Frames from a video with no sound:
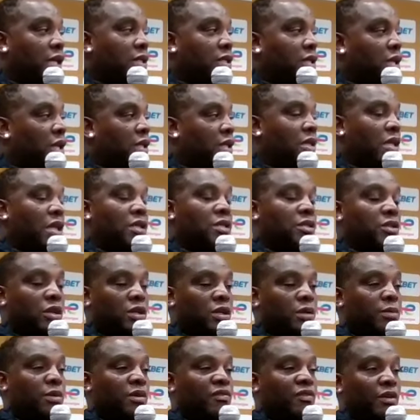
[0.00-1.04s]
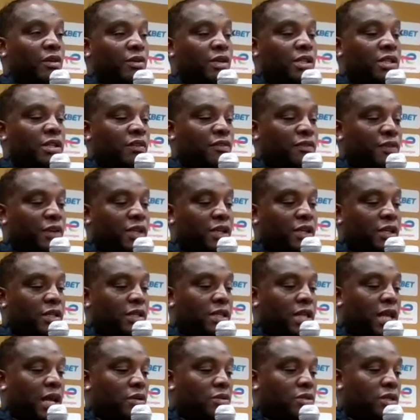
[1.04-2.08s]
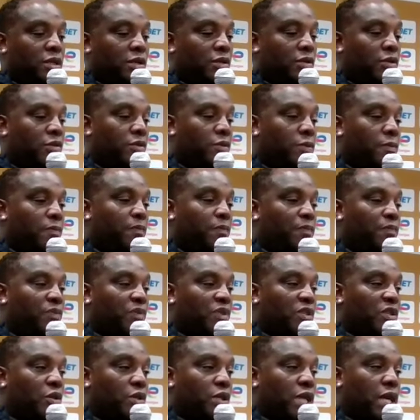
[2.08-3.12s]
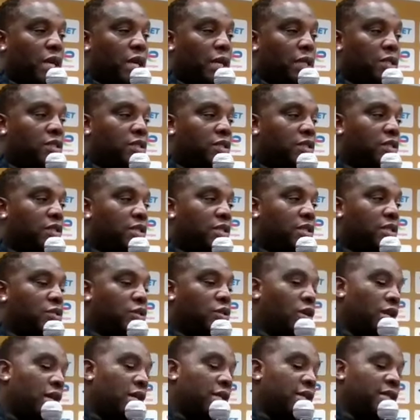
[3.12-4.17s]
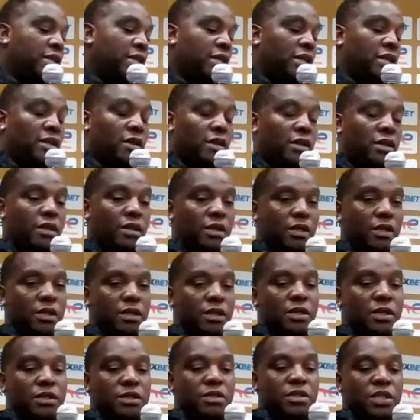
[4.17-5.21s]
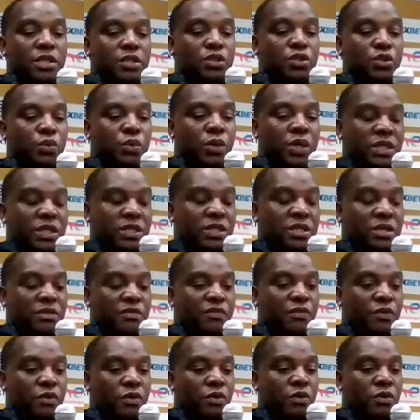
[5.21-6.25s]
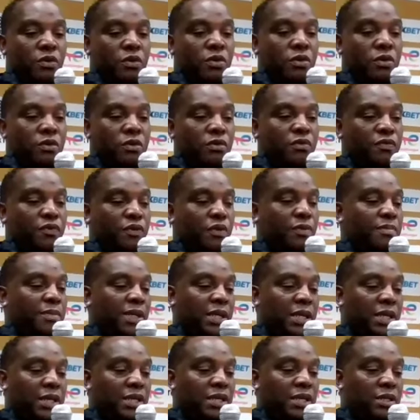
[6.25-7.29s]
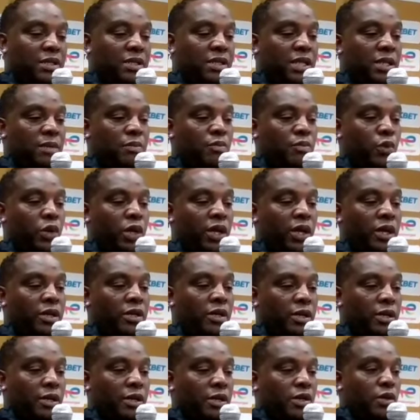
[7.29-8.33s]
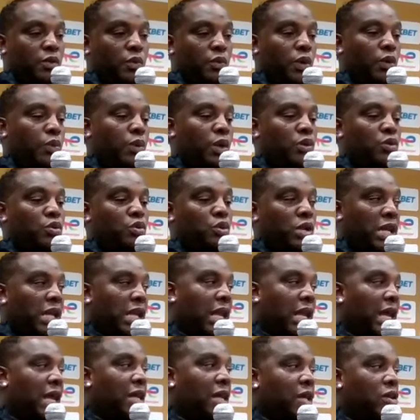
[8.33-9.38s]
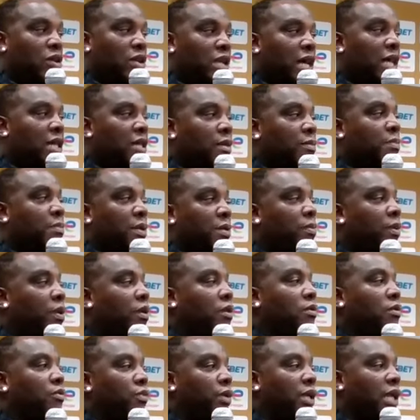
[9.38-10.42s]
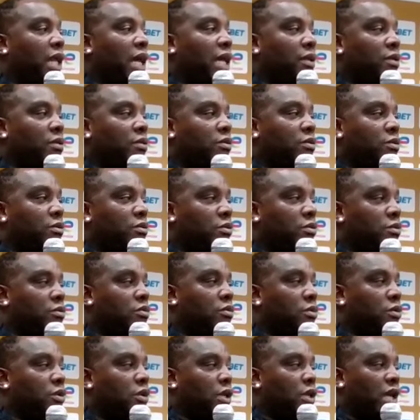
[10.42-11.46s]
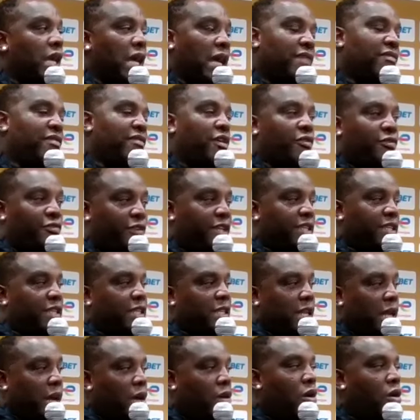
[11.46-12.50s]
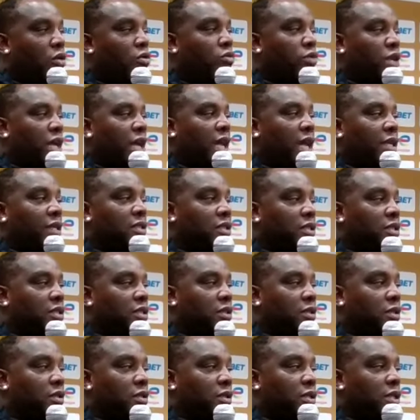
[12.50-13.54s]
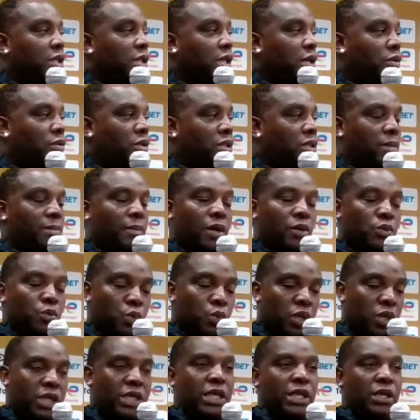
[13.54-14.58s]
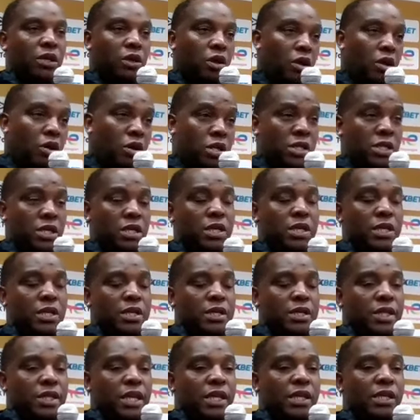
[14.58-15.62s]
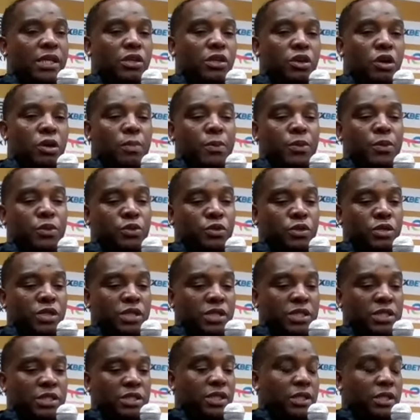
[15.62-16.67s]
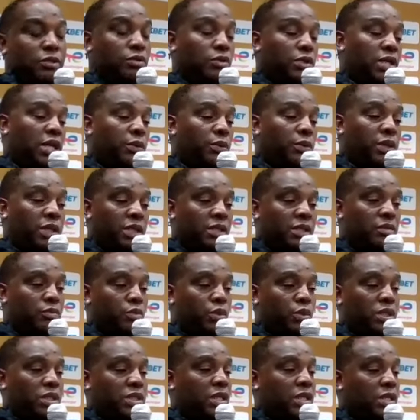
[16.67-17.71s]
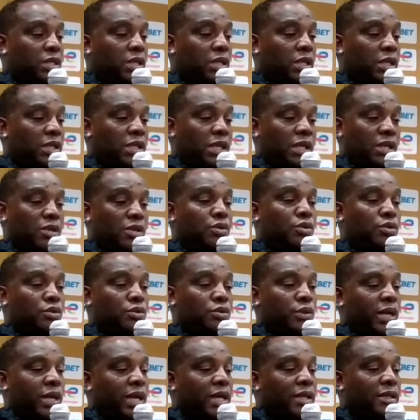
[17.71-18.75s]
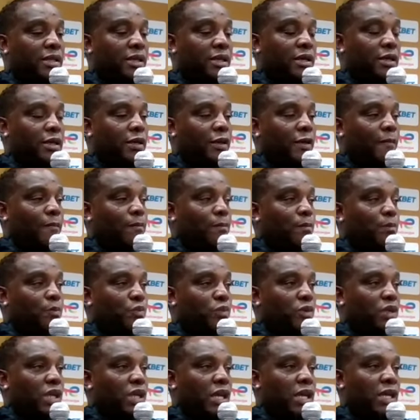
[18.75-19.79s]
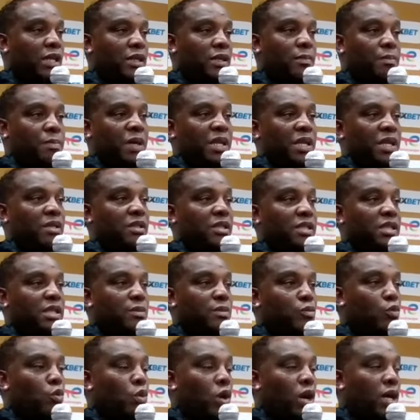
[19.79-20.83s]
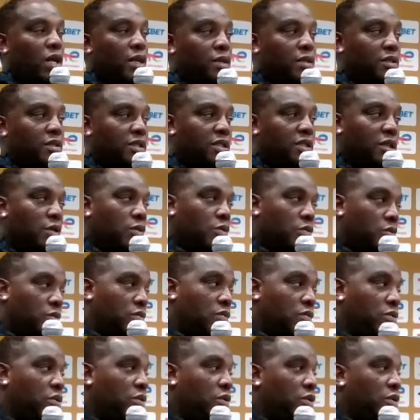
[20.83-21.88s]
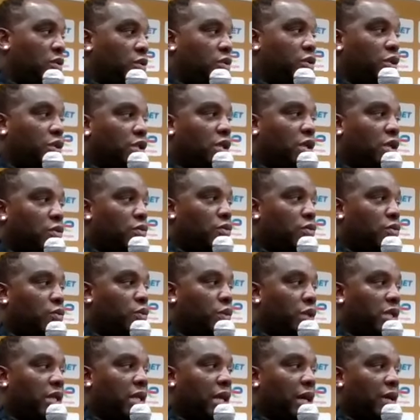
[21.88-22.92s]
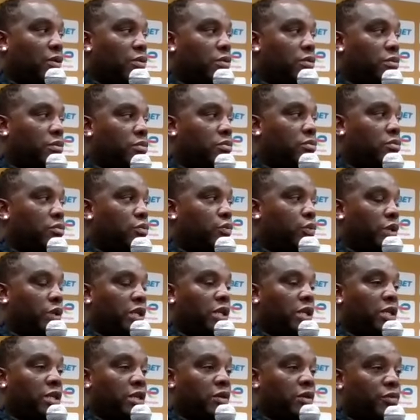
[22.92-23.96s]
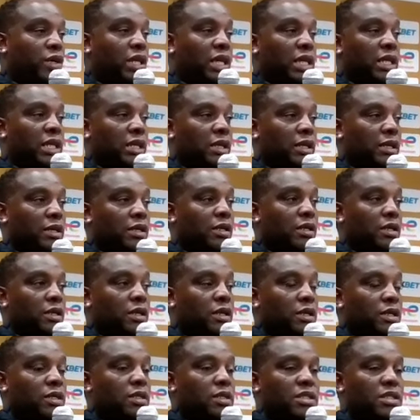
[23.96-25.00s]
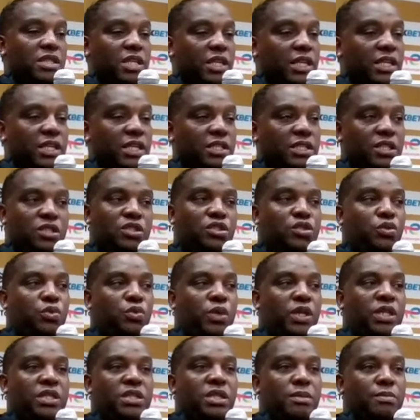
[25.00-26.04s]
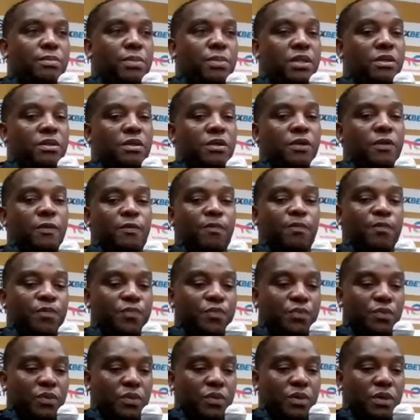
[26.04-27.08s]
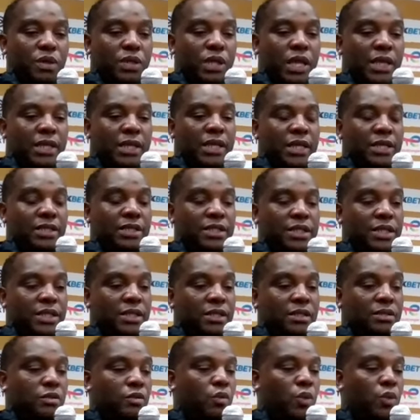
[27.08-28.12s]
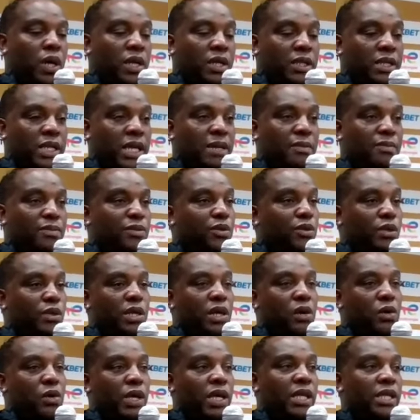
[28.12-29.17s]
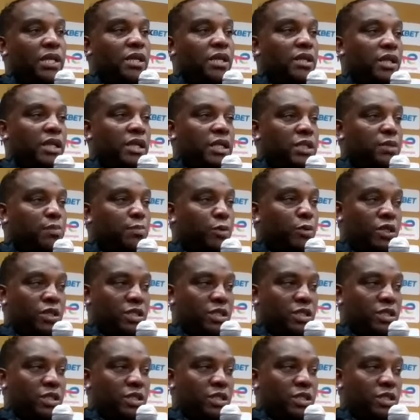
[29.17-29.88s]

but that, that, that's going to be very difficult now. So, so yeah, it's not ideal situation for for me and the team. We we want to rely on other people. We like to have our fate in our own hands. You know, it's about working hard, taking opportunities. And today we, we certainly didn't do that and the better team won. So, you know, we now we're in a really sticky situation. But like I said, one game to go, anything is